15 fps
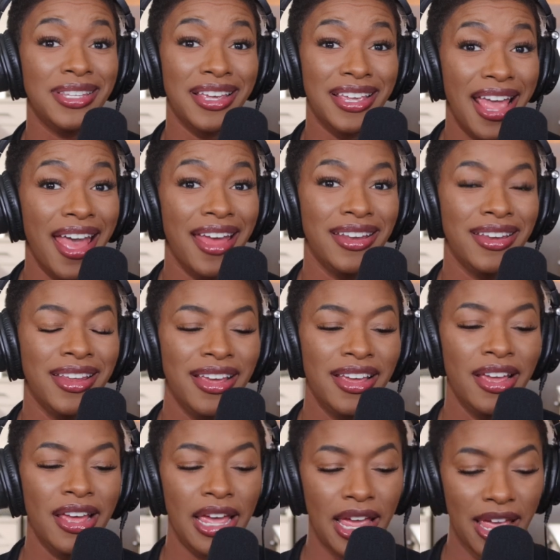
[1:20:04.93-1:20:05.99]
again.
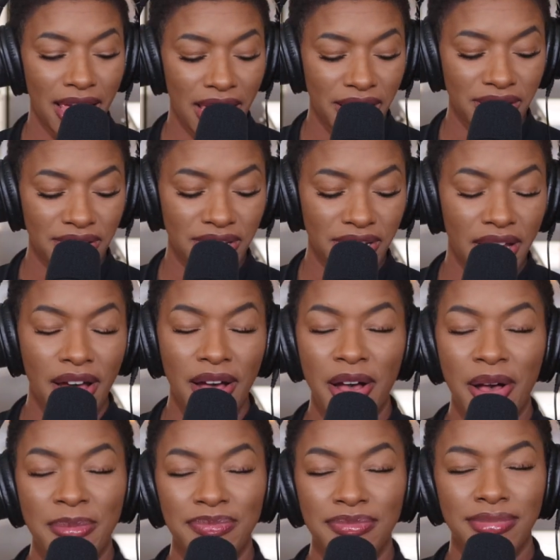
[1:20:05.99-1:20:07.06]
And
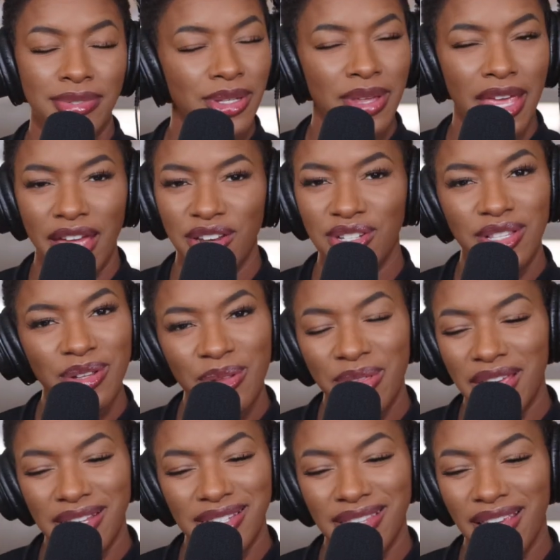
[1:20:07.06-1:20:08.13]
so yeah, just little
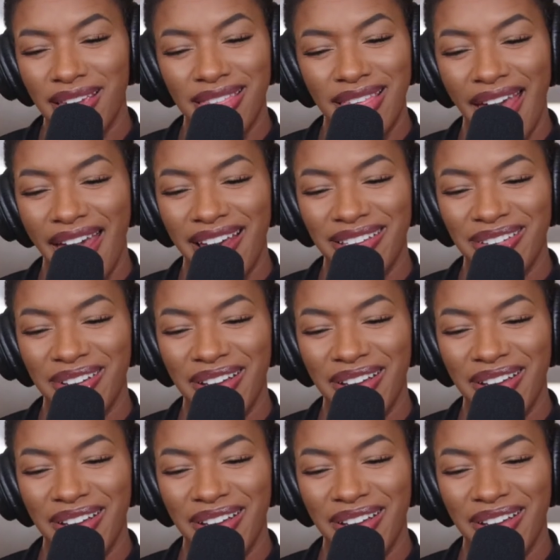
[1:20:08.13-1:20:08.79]
things like that, you